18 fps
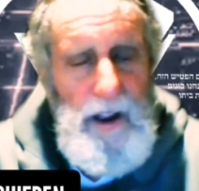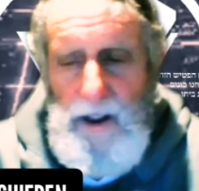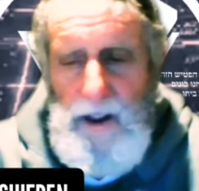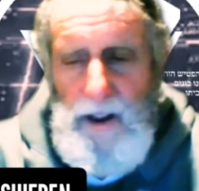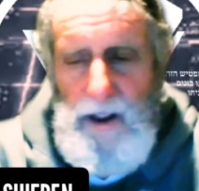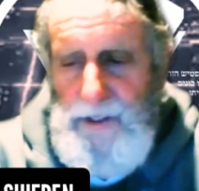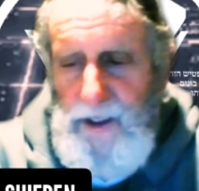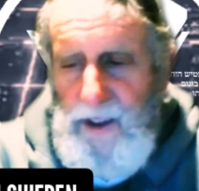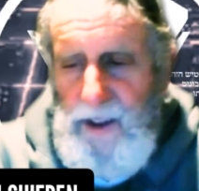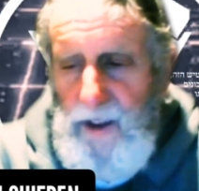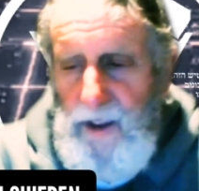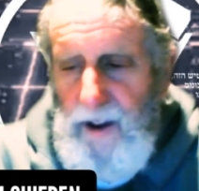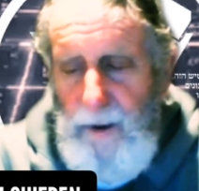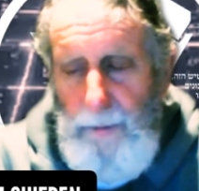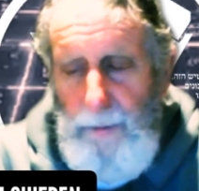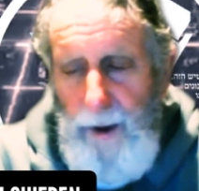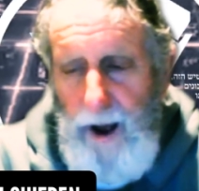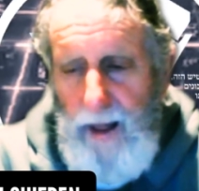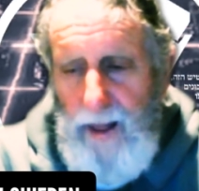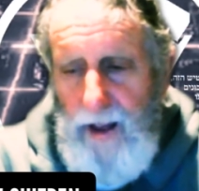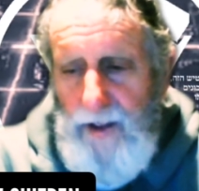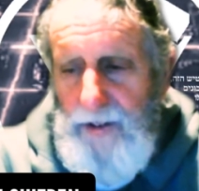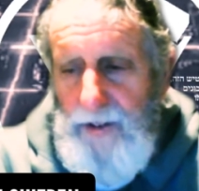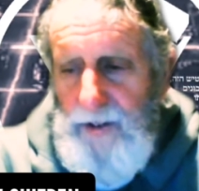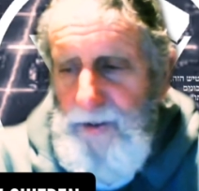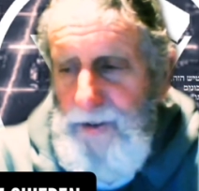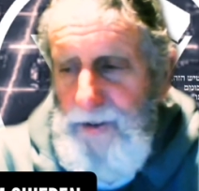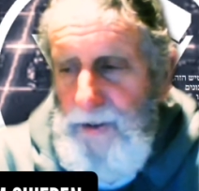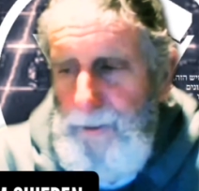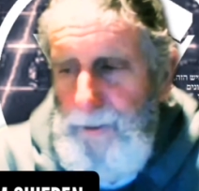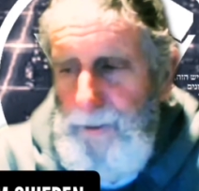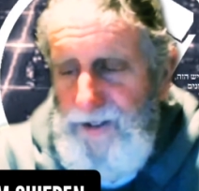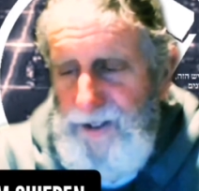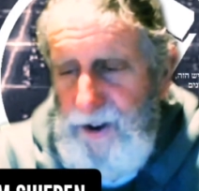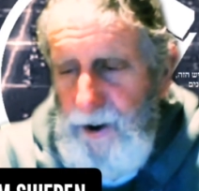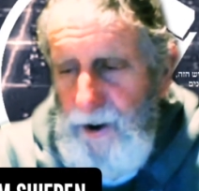in the Kabbalah, the
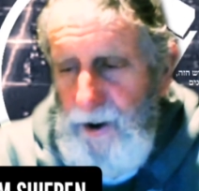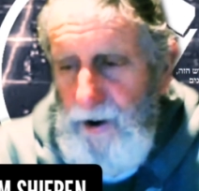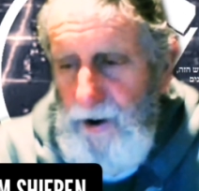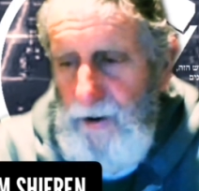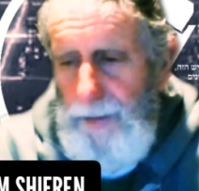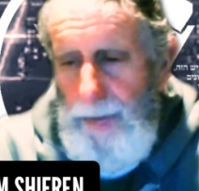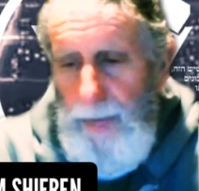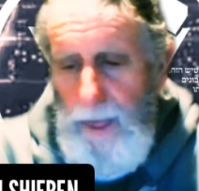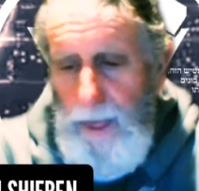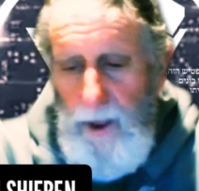mystical,